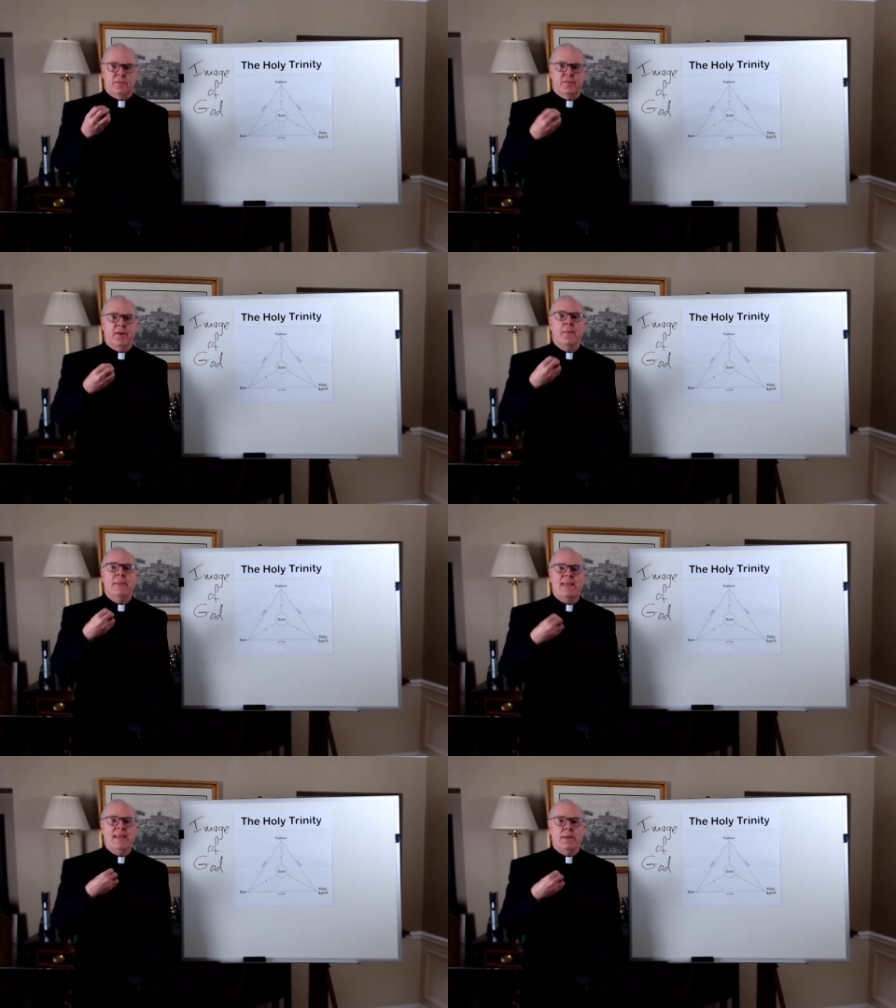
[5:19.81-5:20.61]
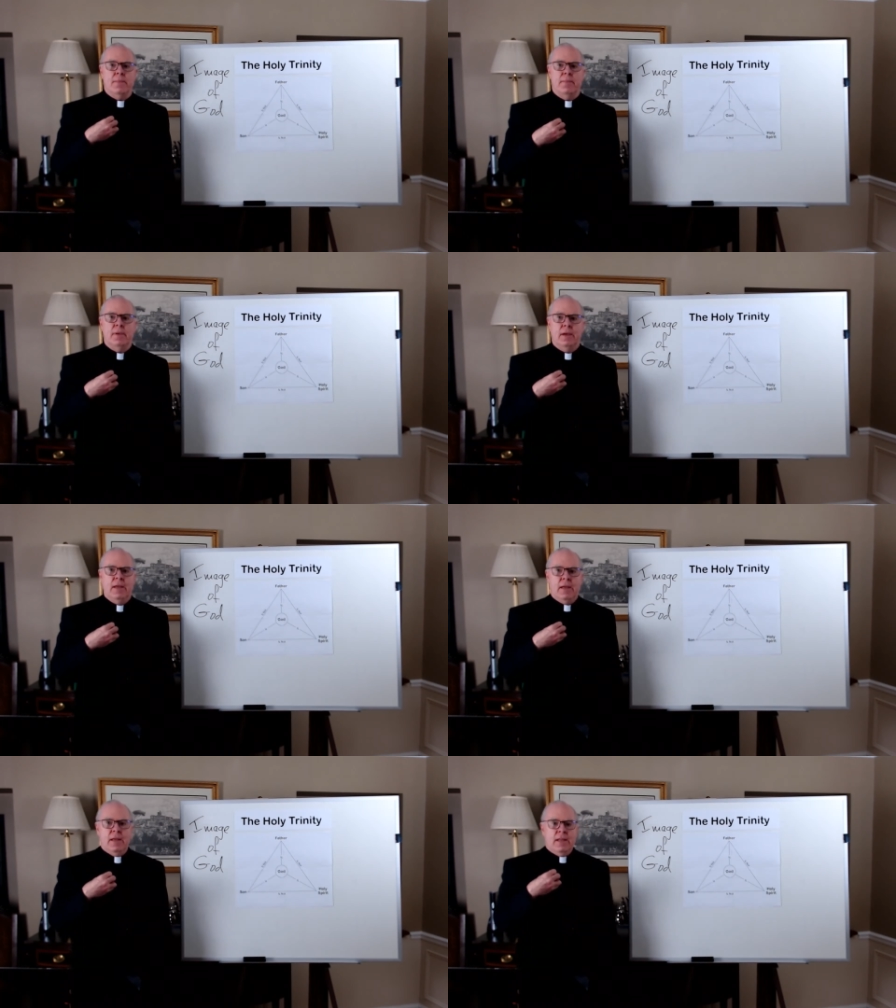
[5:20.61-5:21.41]
from him.
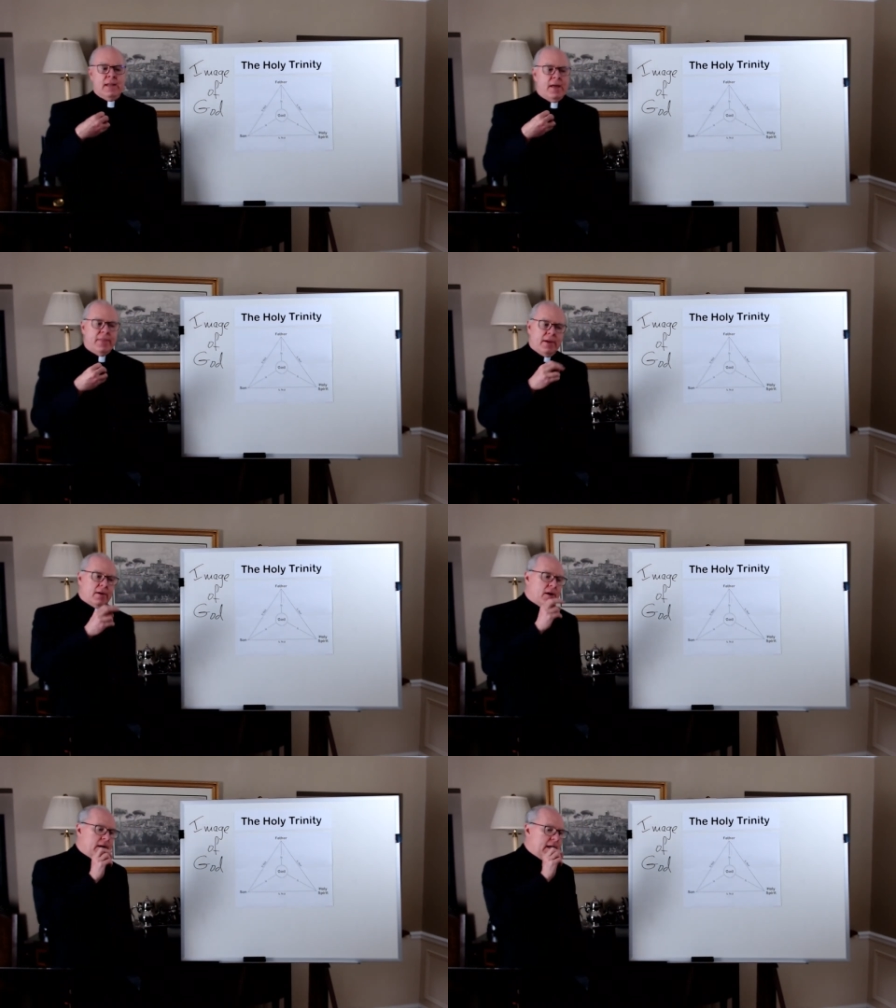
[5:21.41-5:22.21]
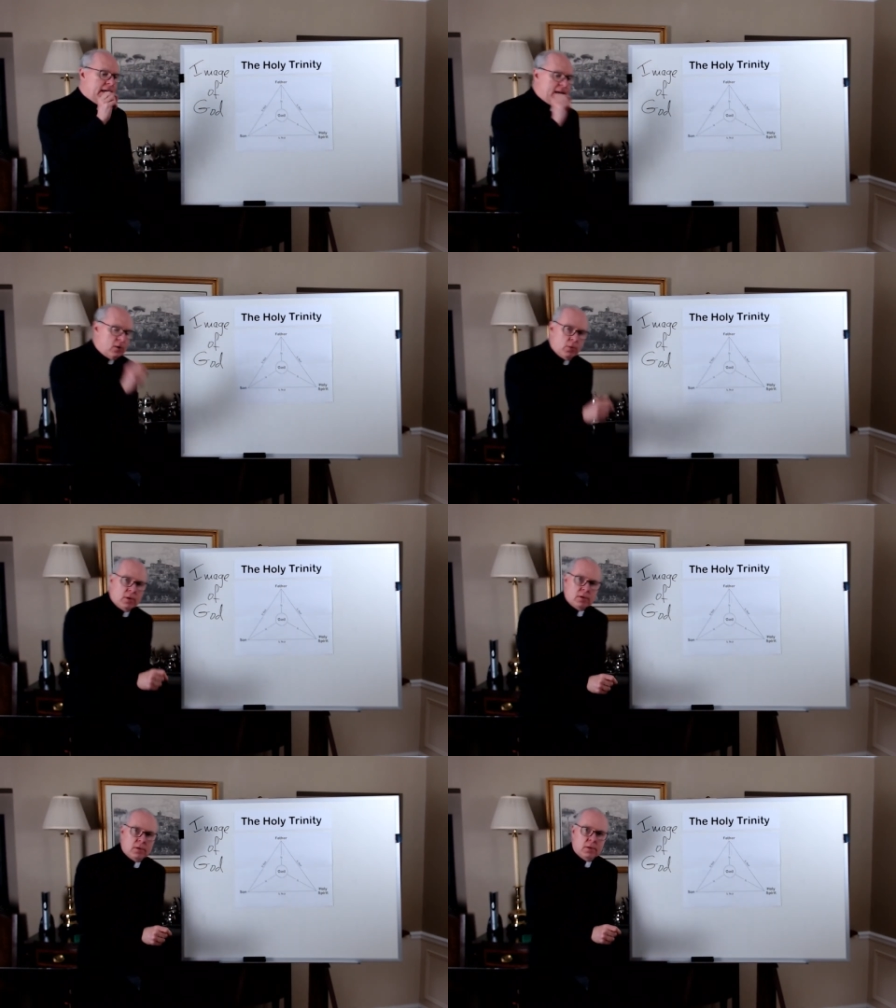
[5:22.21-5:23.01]
Now they're
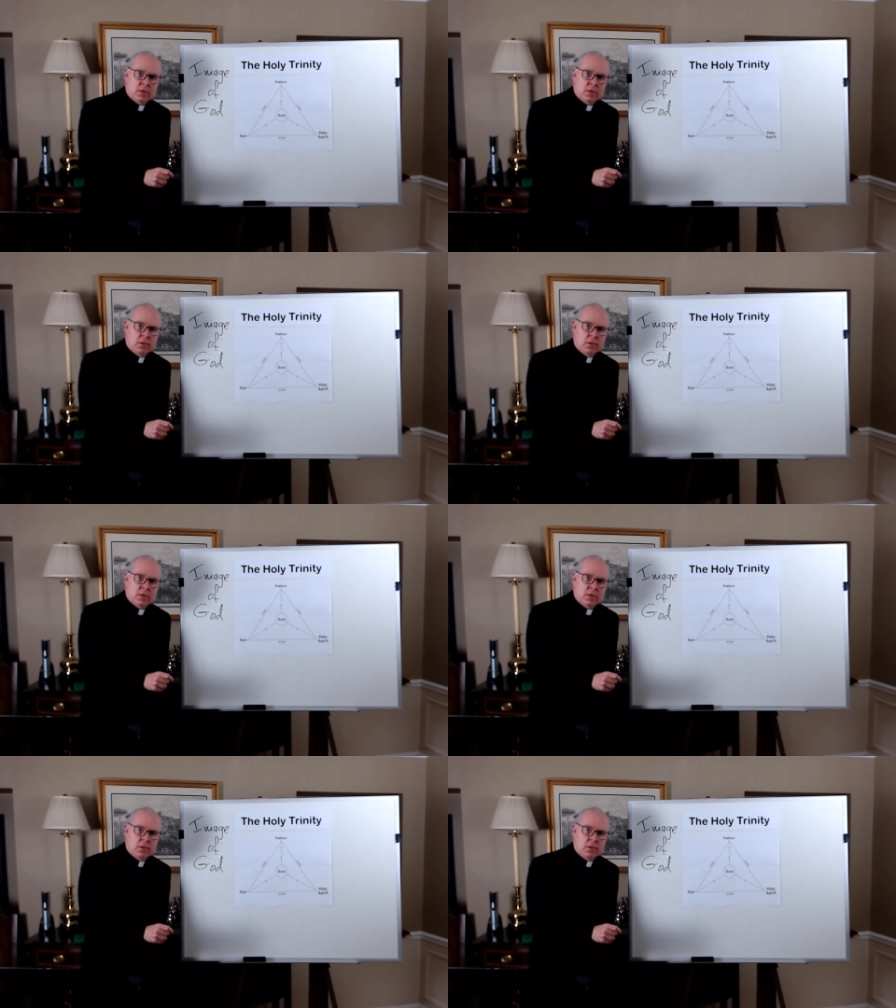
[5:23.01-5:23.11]
equal.